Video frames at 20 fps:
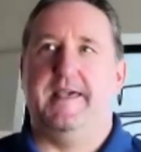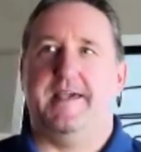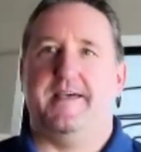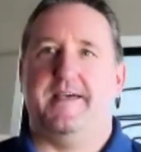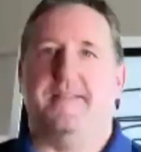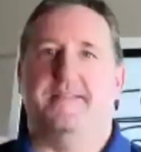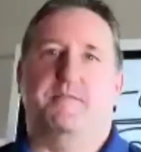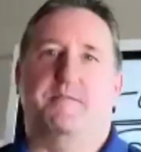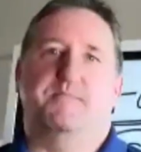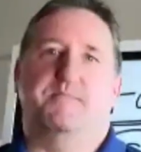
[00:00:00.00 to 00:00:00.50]

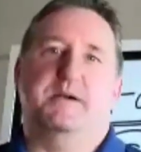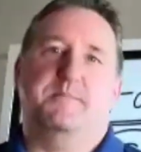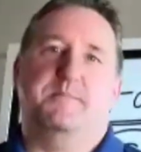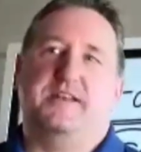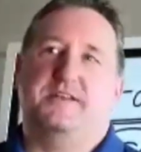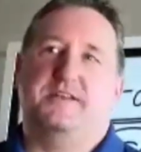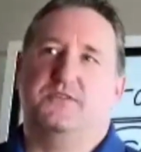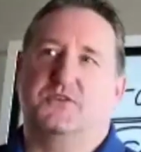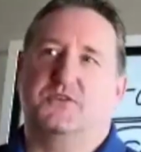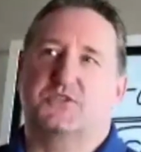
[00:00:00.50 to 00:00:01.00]
And then my
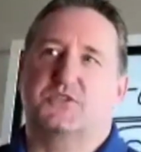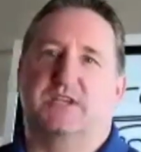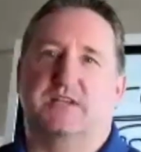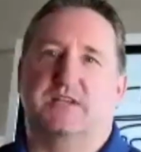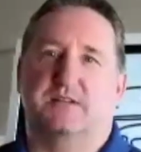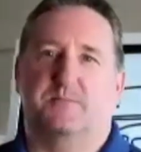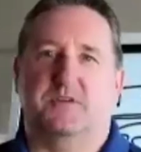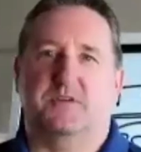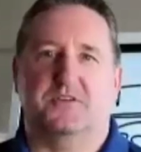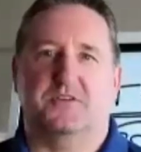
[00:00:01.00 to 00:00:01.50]
mentor
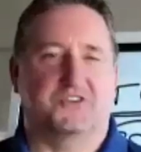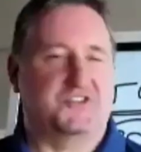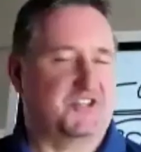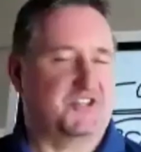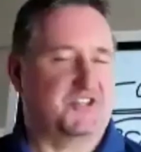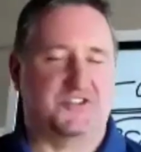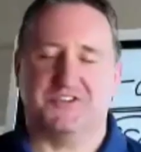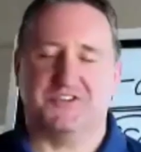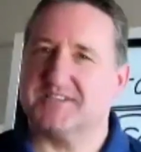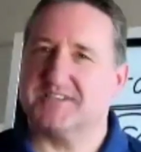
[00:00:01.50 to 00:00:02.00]
said, because
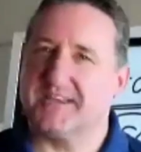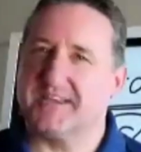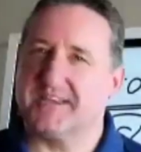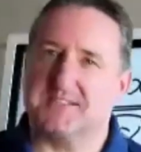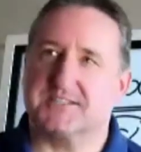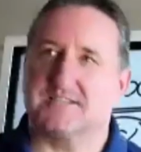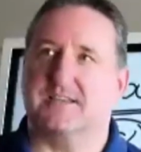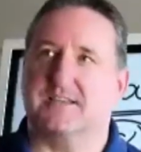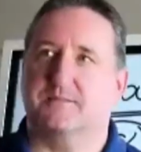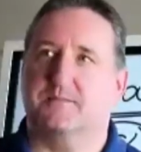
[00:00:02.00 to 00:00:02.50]
it's not
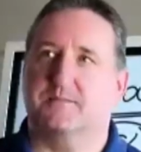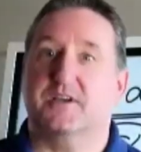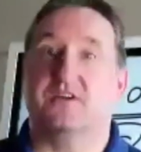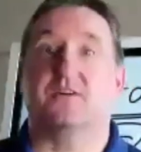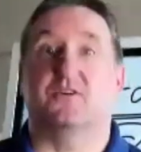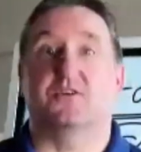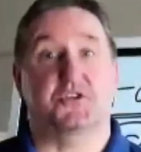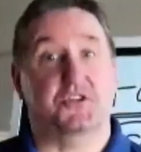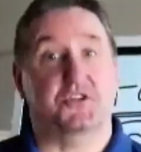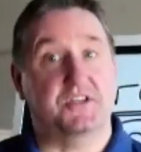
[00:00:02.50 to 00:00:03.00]
sexy,
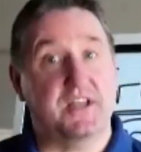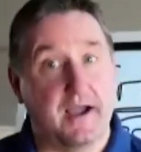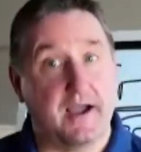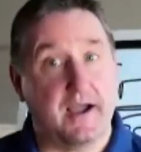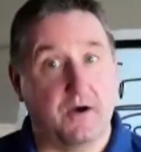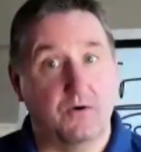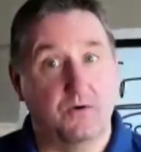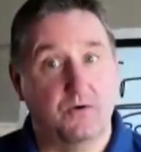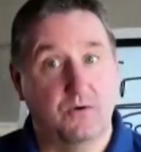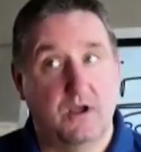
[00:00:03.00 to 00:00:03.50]
because
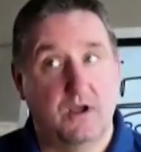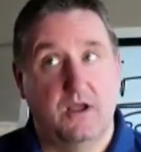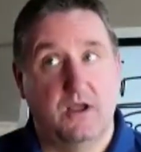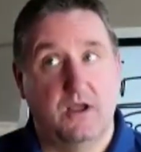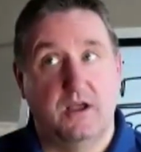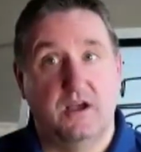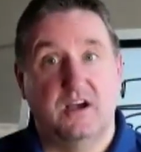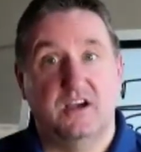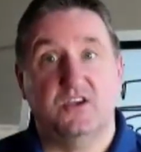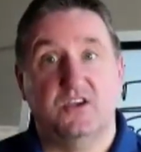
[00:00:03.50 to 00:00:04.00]
now
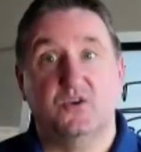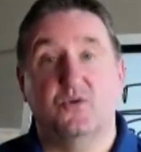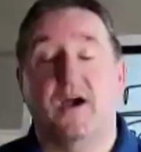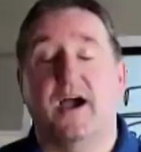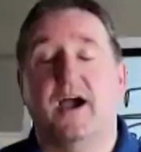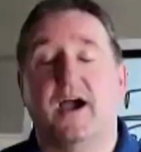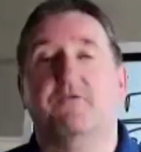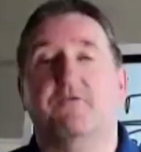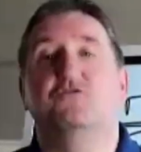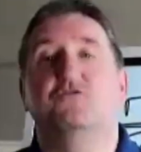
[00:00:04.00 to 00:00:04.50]
you
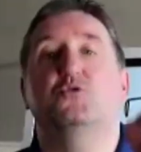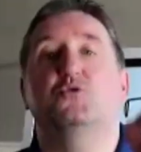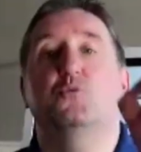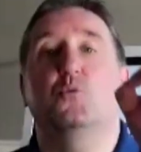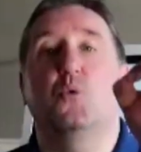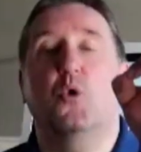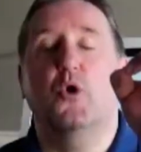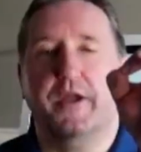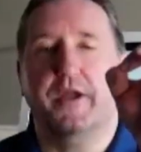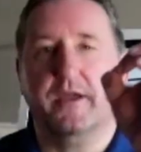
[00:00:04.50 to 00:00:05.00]
have to
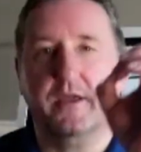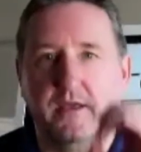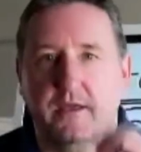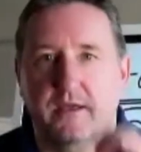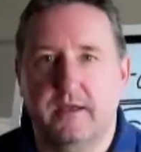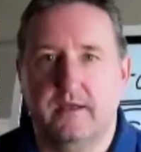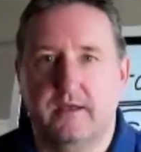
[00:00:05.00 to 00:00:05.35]
work.